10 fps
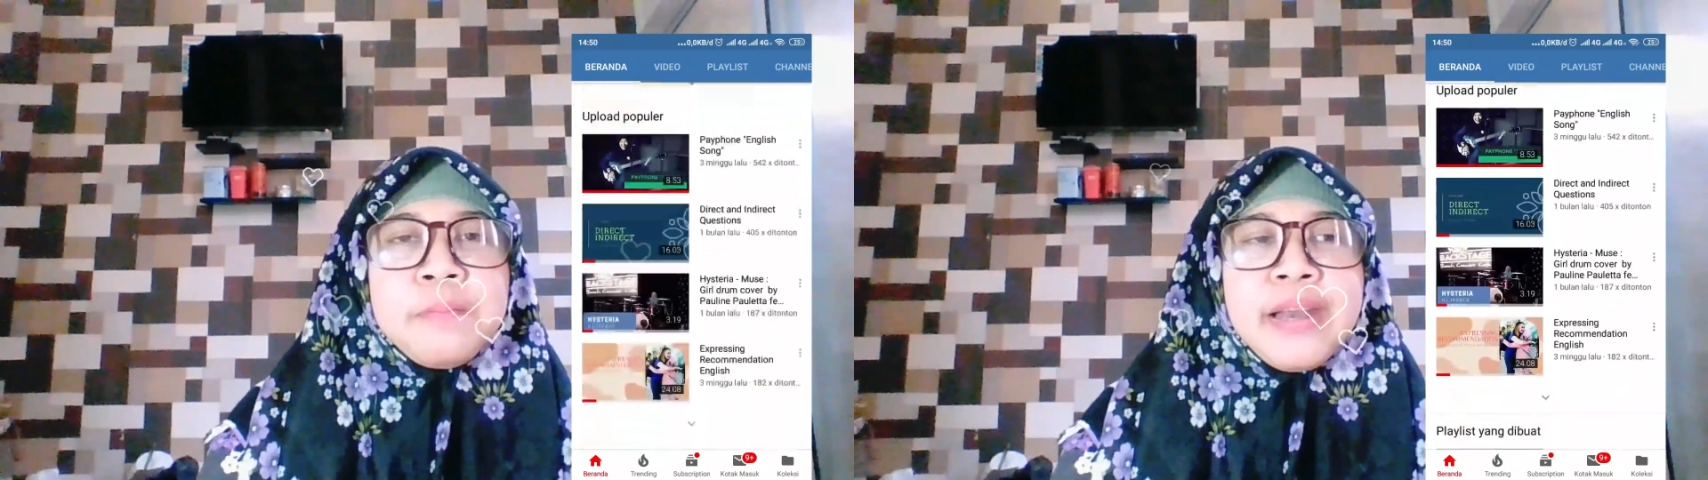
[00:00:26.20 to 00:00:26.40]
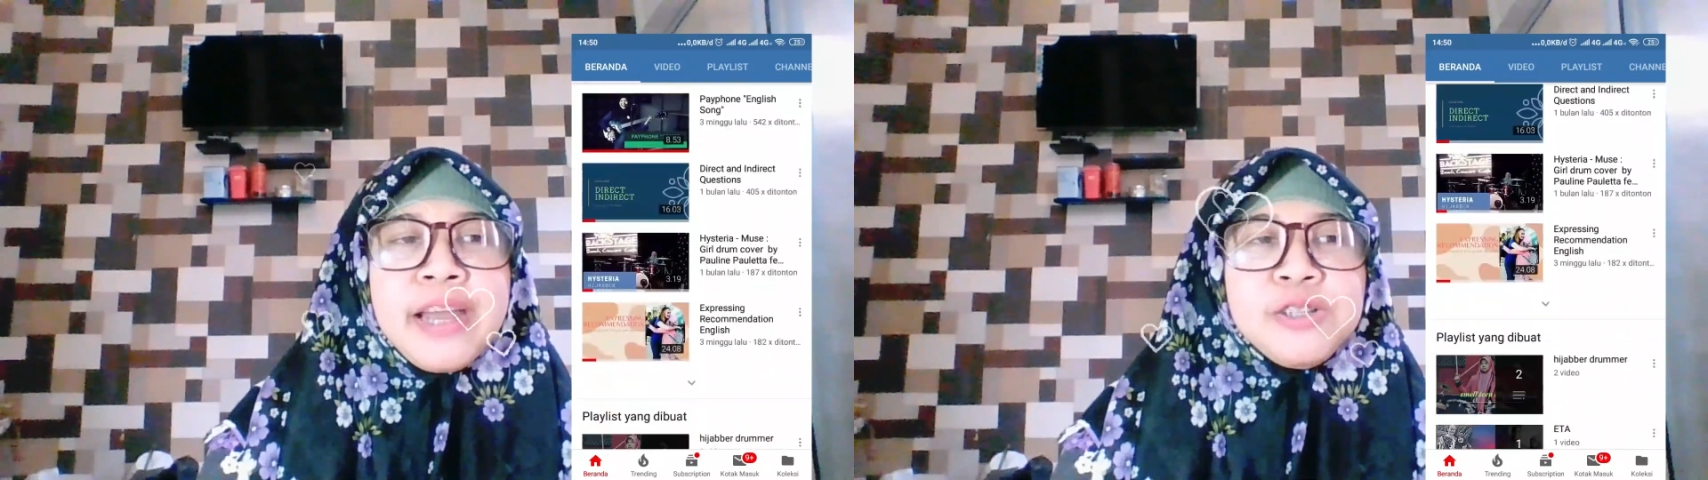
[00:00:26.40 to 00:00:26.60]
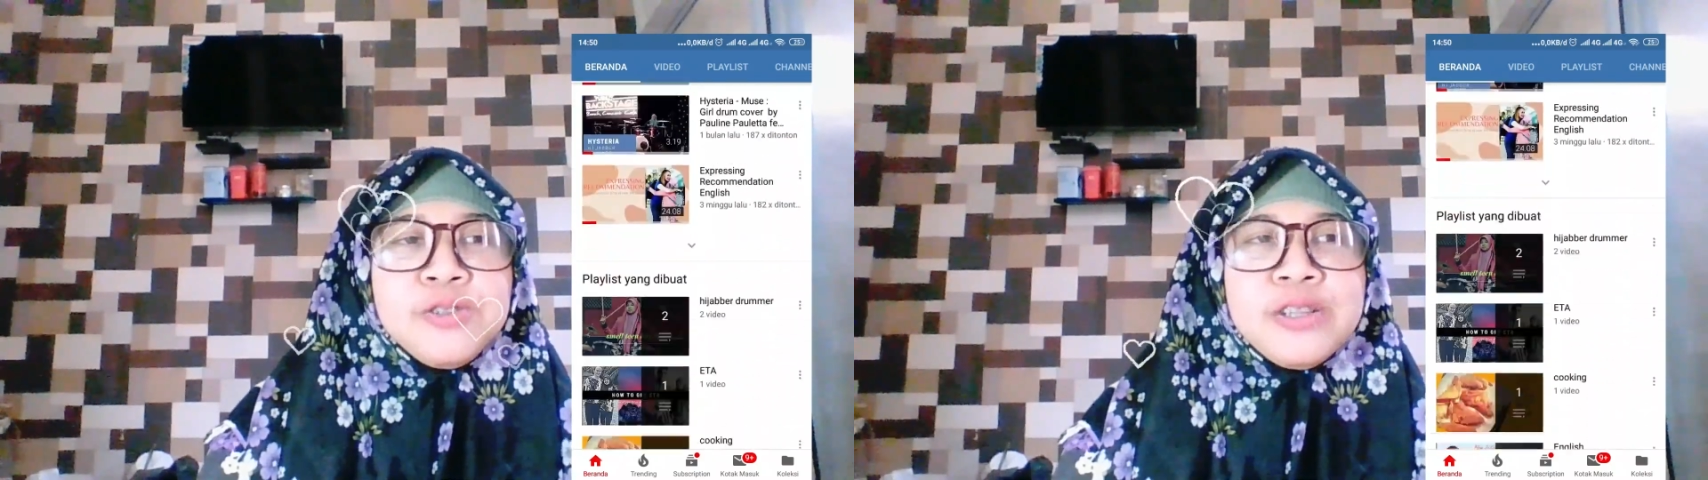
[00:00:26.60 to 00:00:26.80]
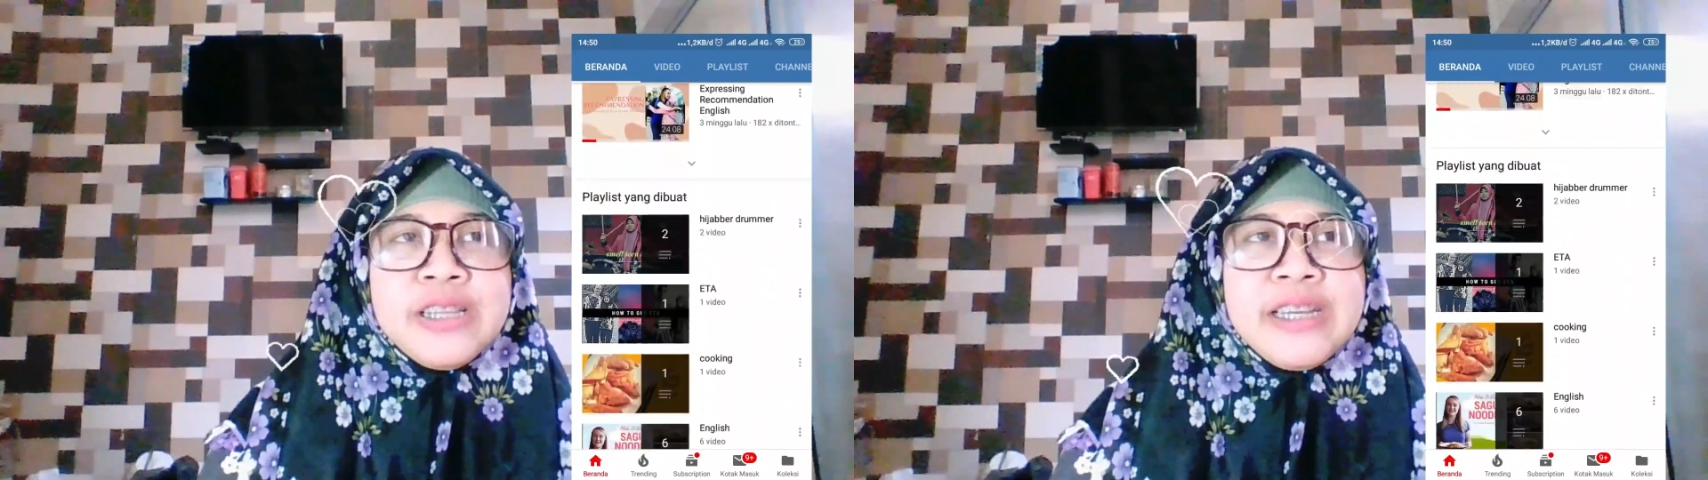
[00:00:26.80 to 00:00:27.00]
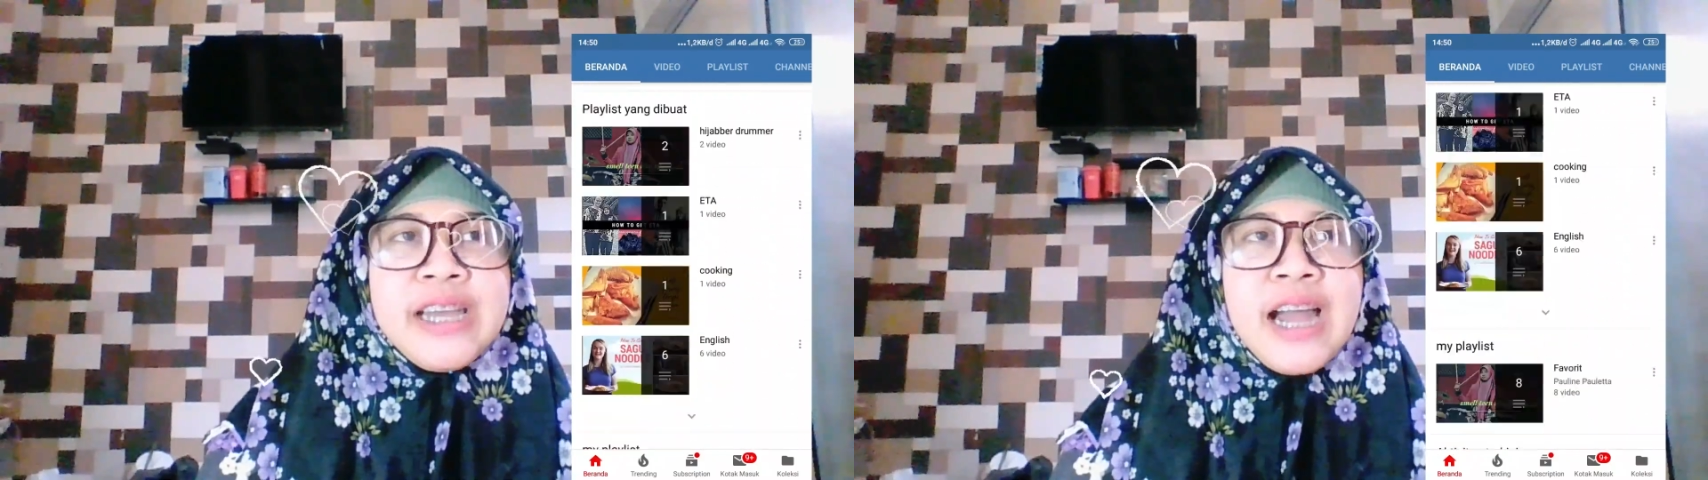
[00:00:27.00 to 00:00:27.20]
but
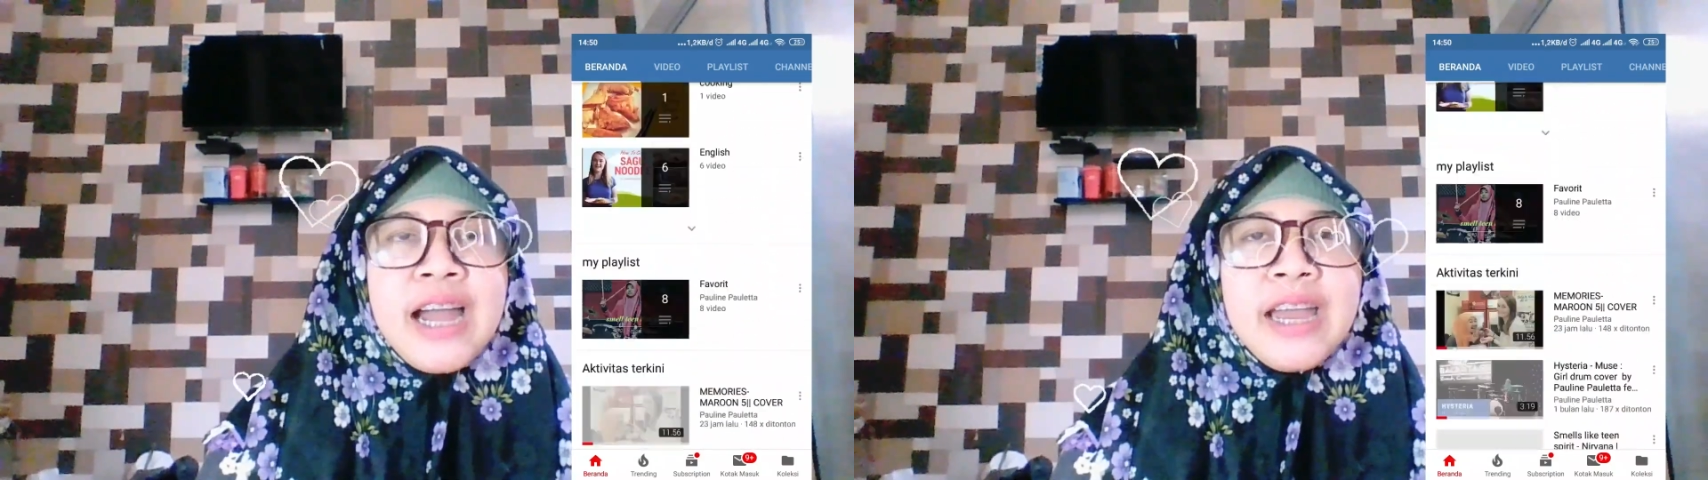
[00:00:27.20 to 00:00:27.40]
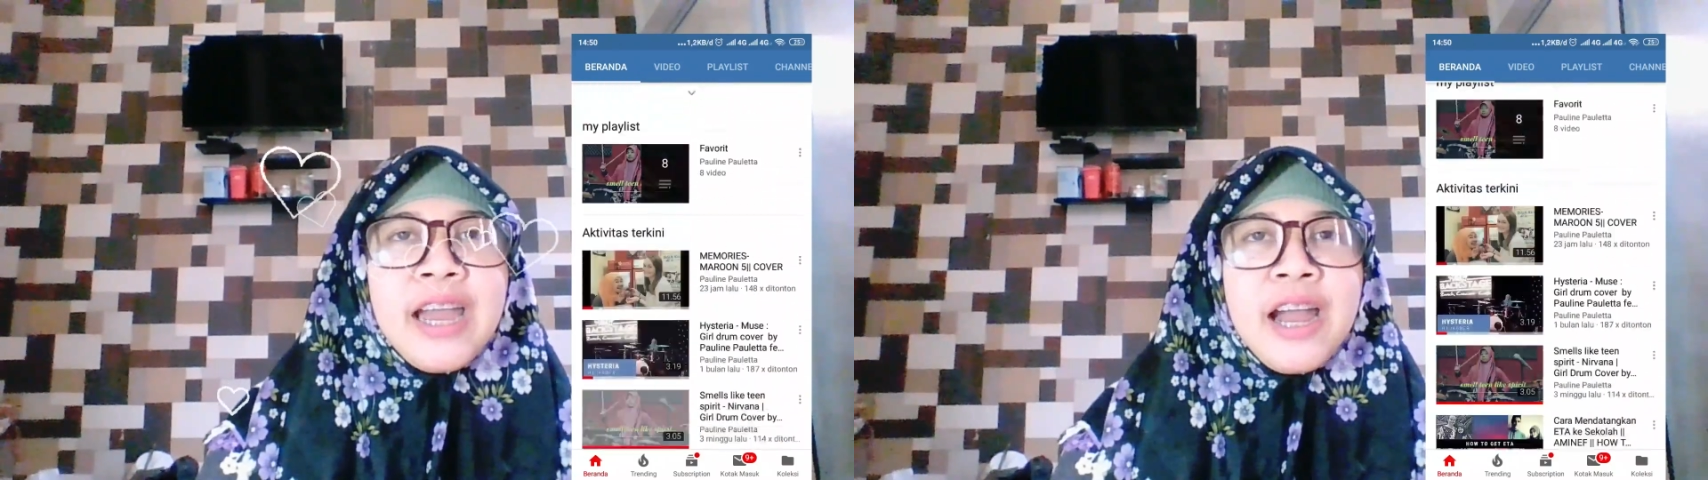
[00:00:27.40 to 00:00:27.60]
actually I